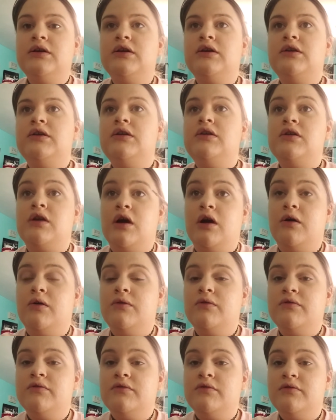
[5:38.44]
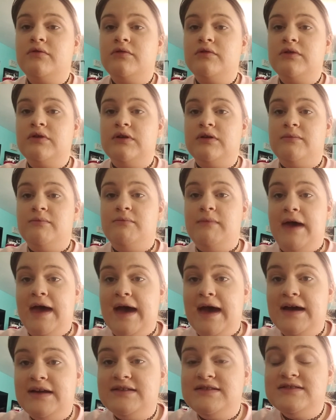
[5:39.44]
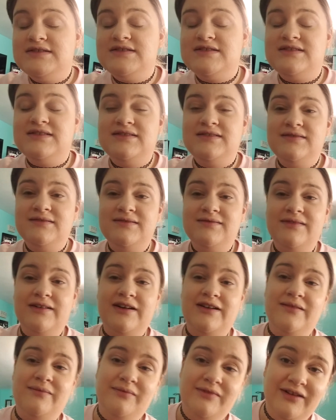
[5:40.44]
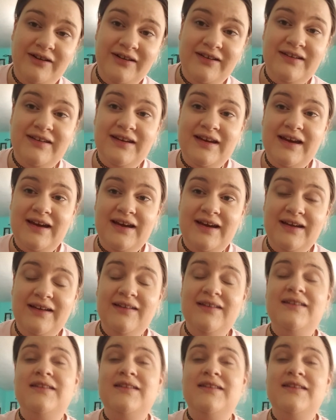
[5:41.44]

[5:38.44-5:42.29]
you know, match what I'm looking at.